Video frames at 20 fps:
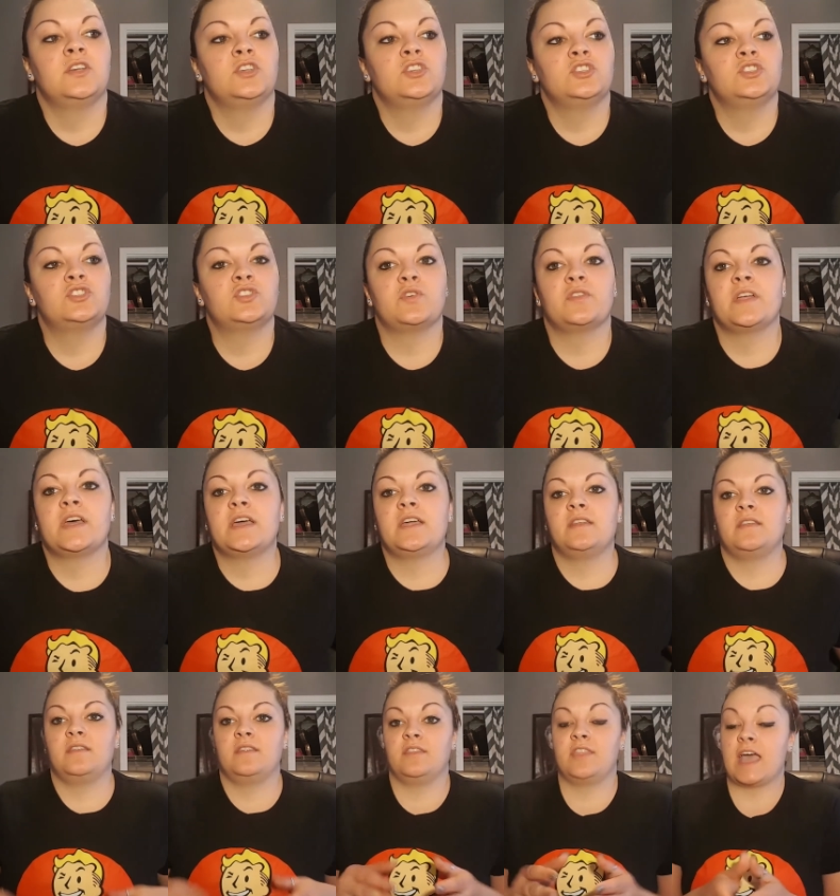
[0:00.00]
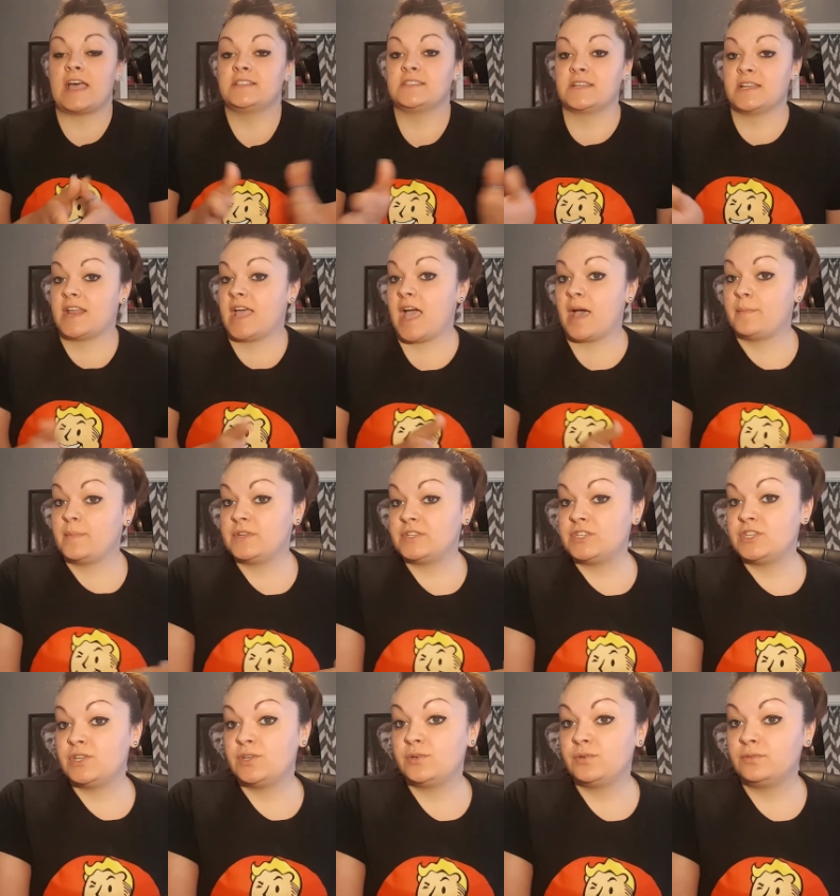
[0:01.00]
So then that's going to happen
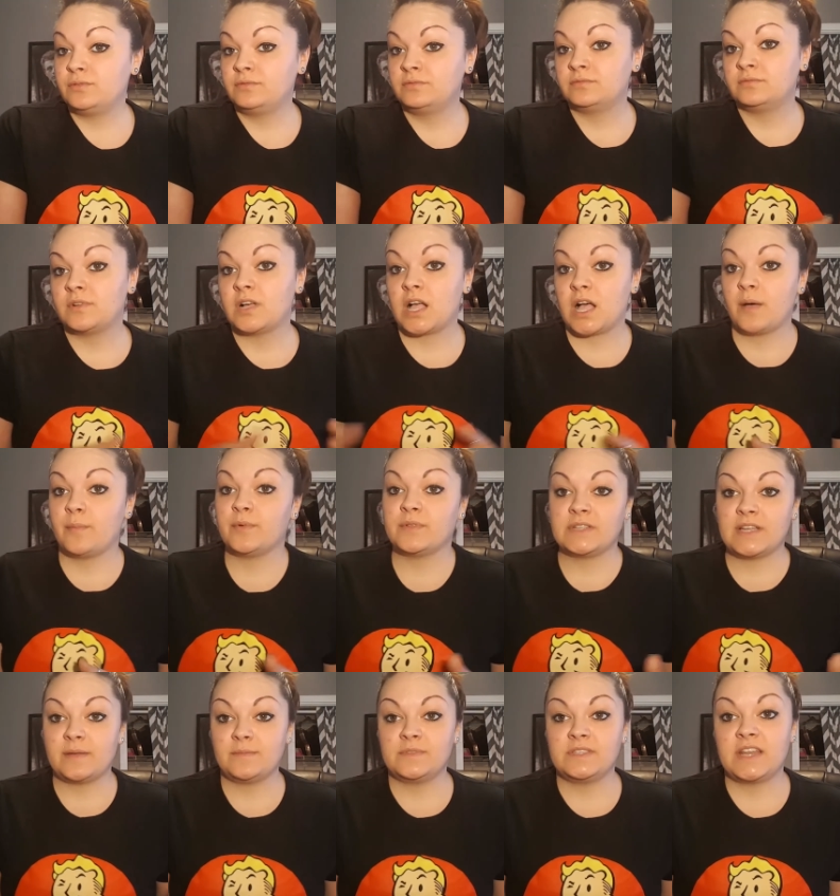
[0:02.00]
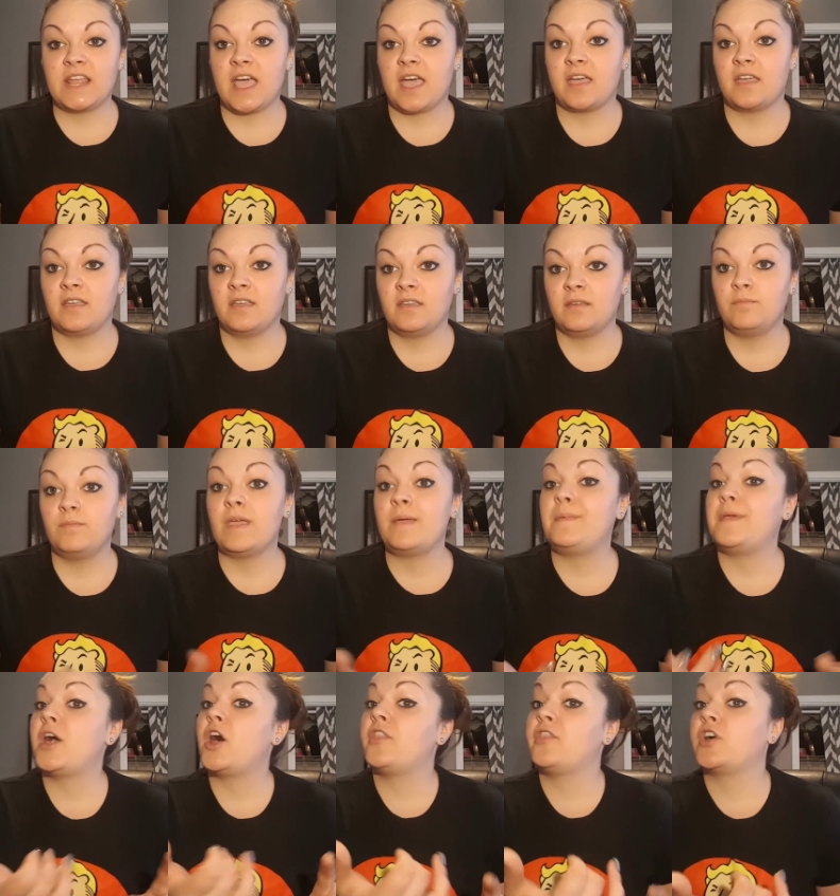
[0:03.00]
to you a couple times a day.
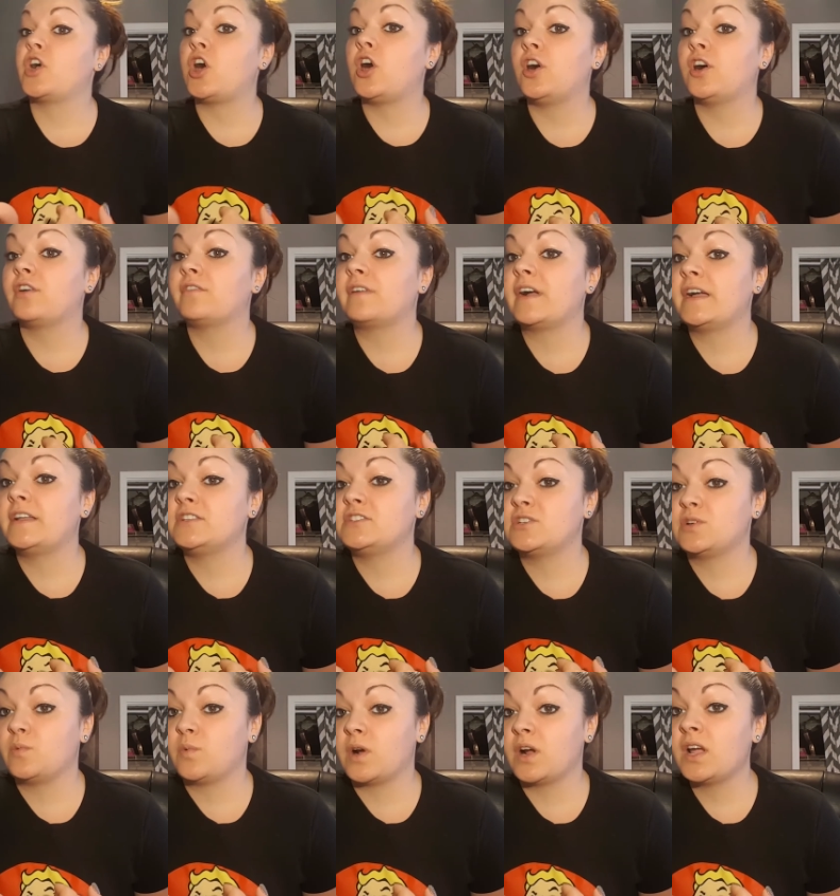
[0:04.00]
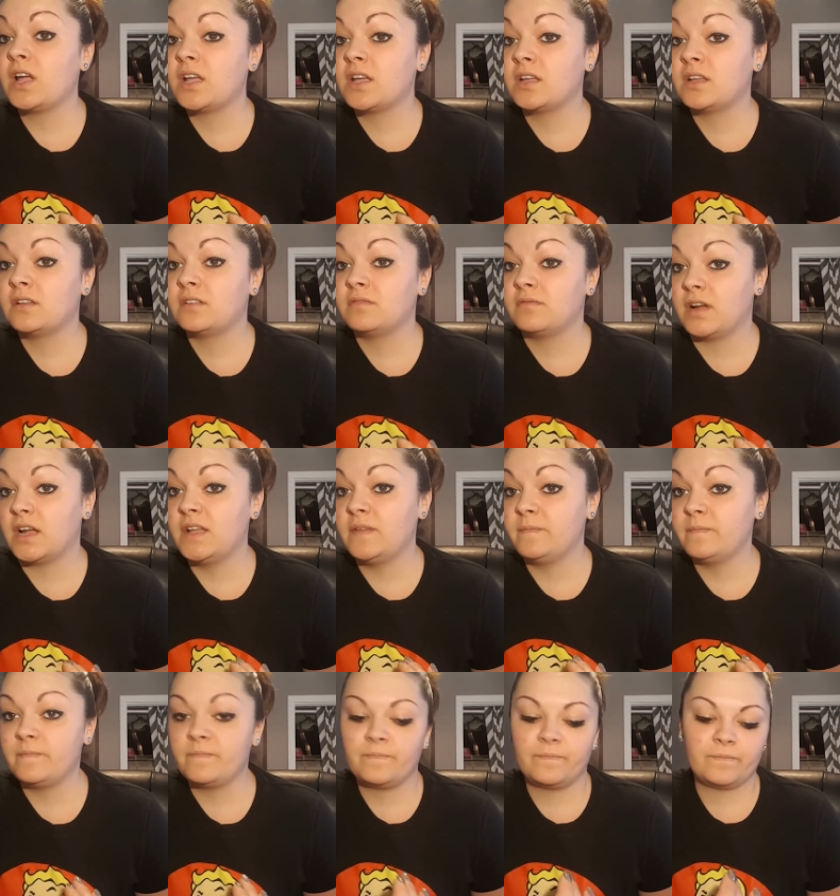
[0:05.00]
Maybe on the car ride to work, right?
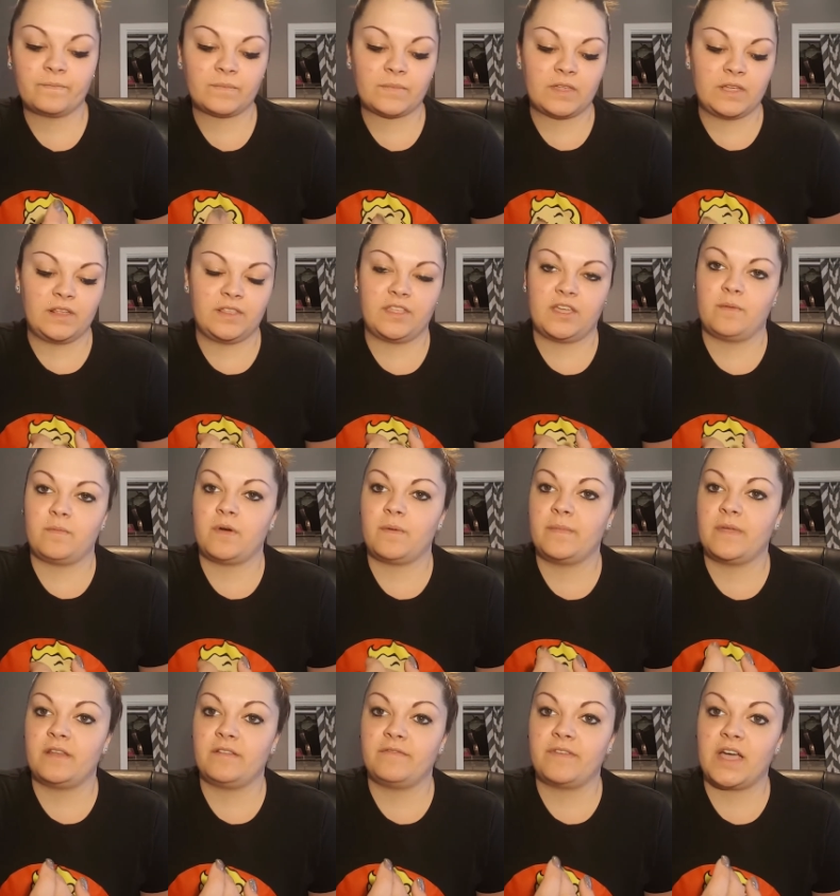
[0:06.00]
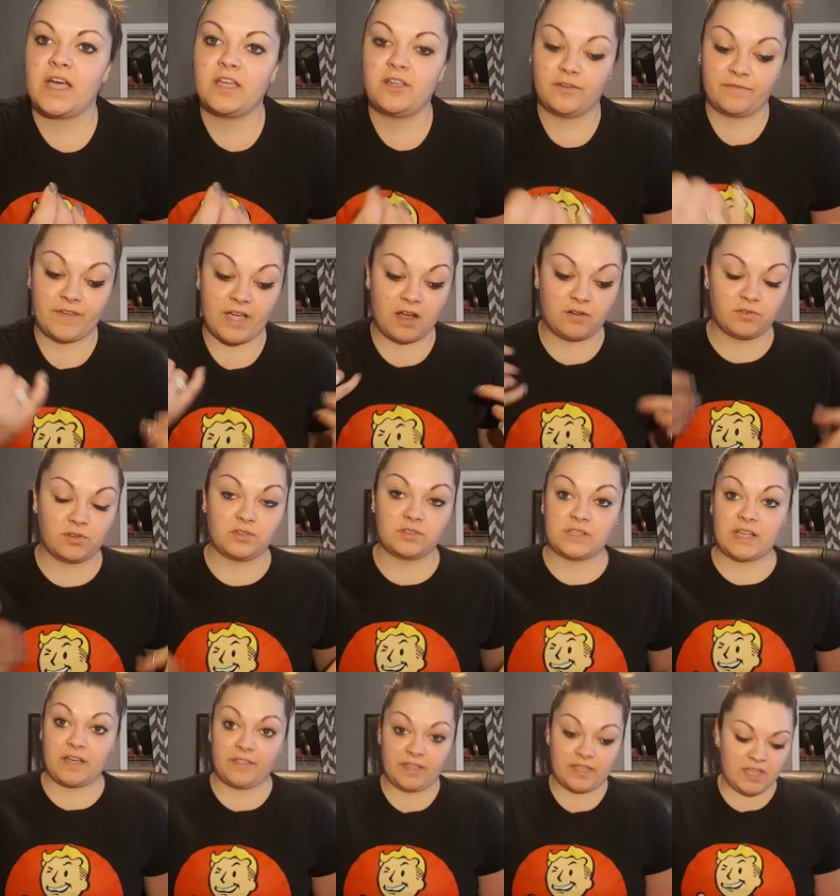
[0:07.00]
You're going to think about being fat, your fat rolls,
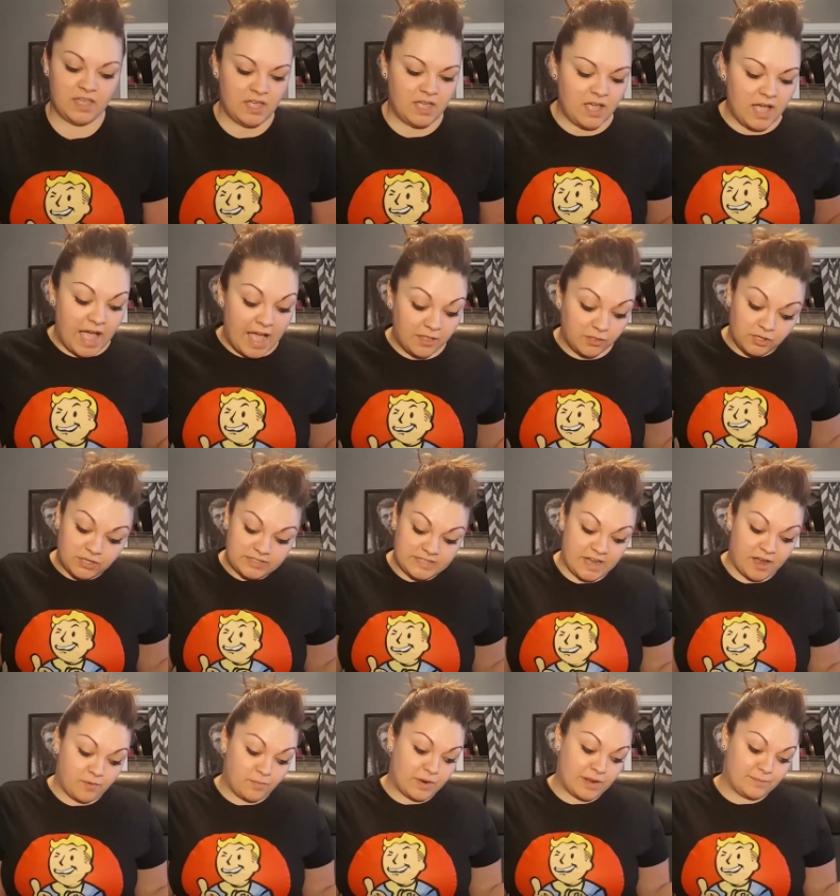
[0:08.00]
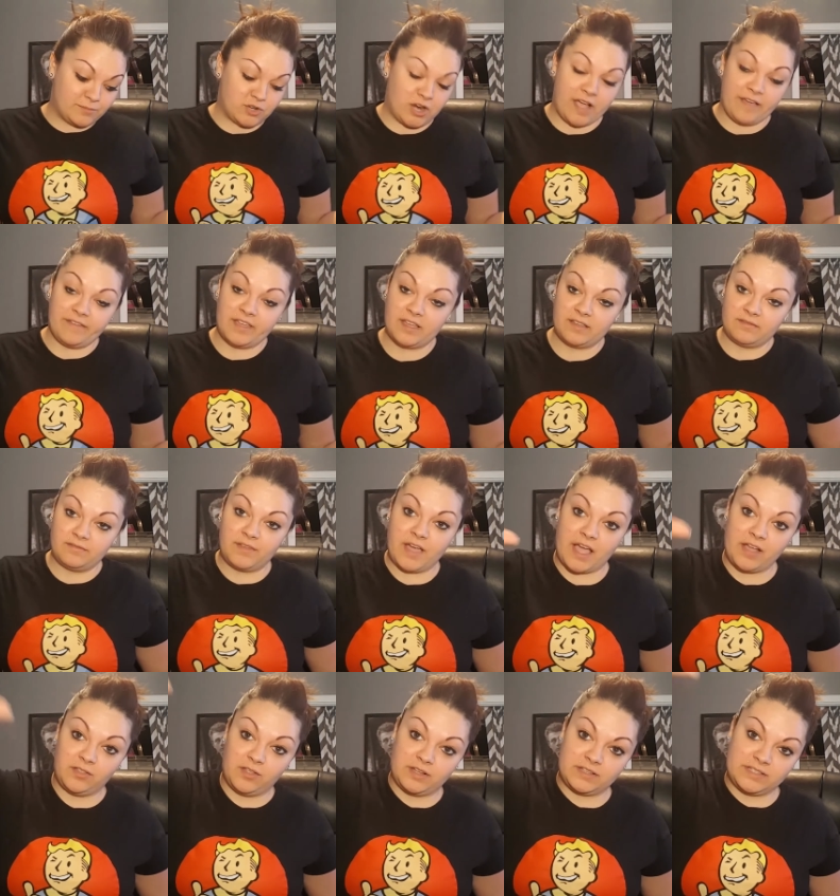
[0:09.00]
how they... I look down when I'm driving.
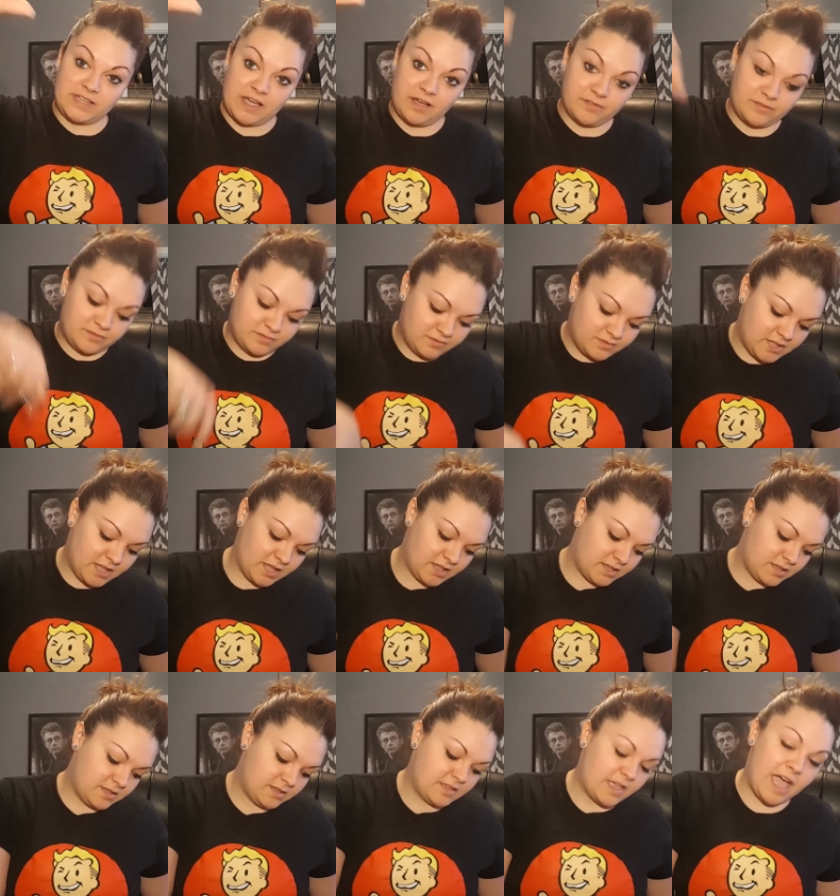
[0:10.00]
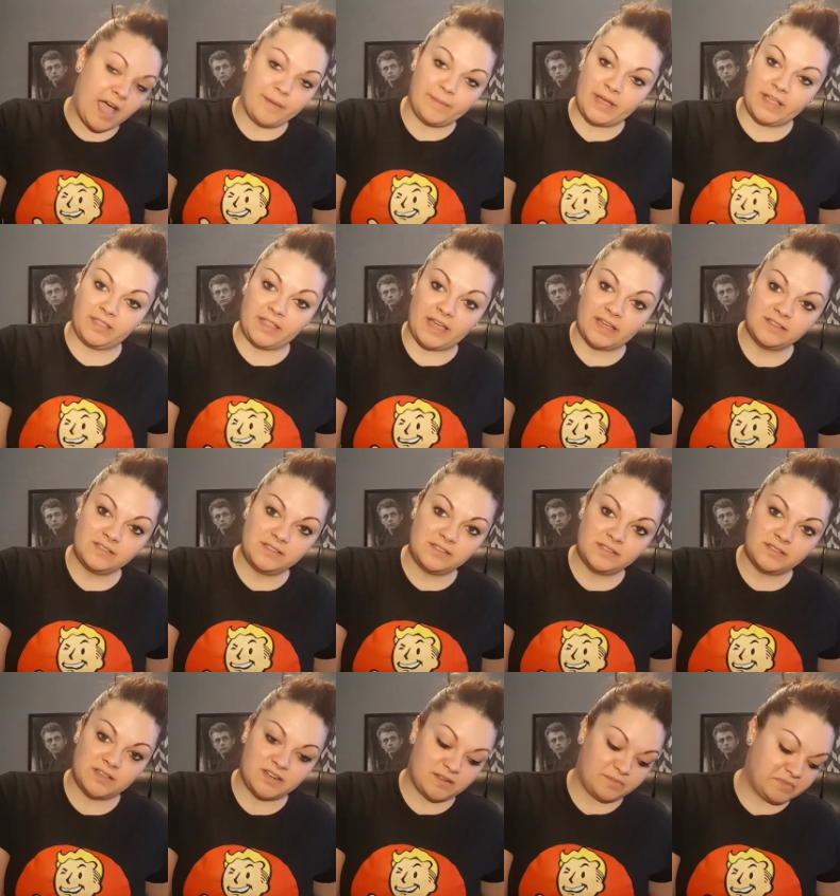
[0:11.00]
I look down, like, at my
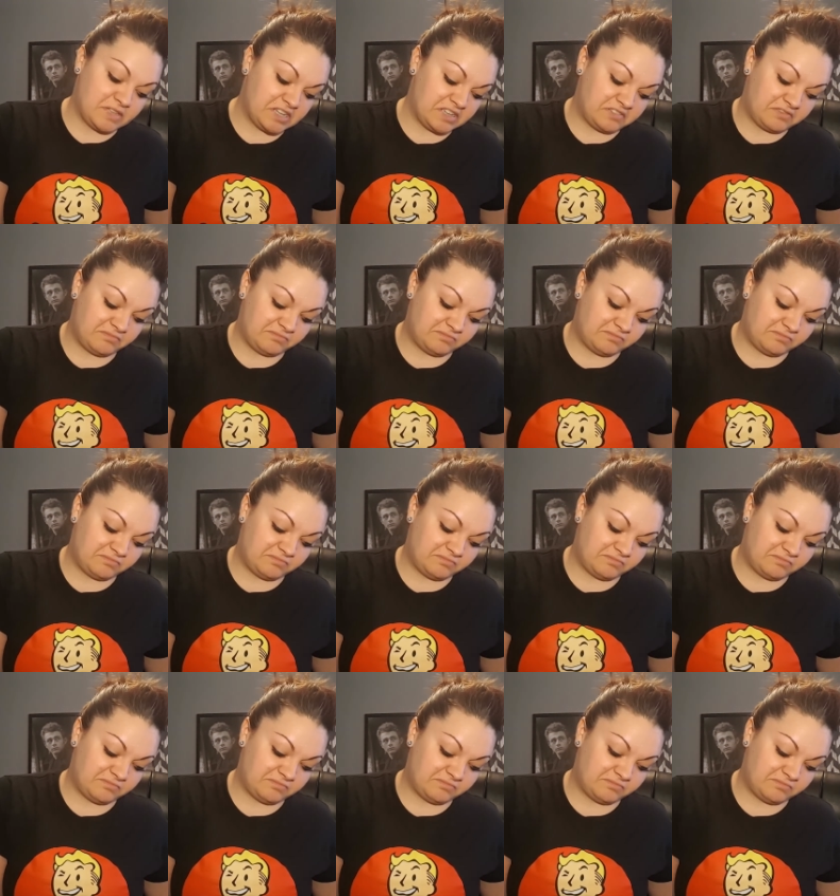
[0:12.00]
legs, and I'm like...